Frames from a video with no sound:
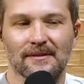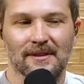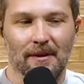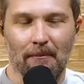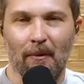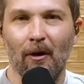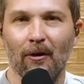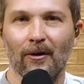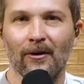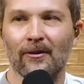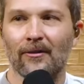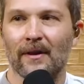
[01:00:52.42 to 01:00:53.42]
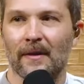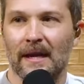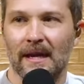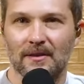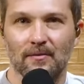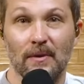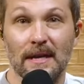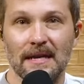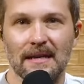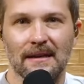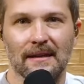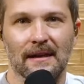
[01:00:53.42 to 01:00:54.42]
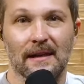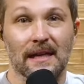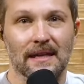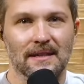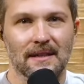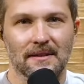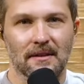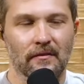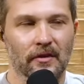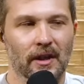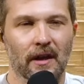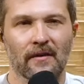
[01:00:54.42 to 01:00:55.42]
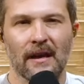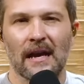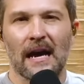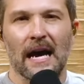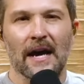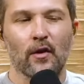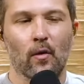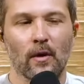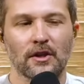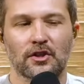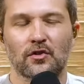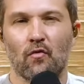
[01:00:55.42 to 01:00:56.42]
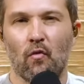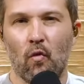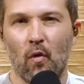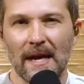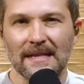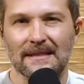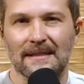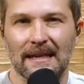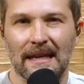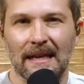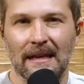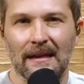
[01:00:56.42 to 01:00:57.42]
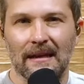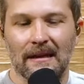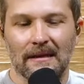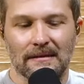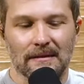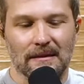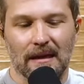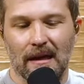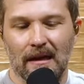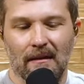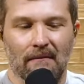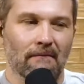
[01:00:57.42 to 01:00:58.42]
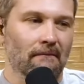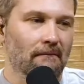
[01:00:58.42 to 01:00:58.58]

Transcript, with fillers: tomorrow and the next week and the next season of your life. I don't want you wasting it, just kind of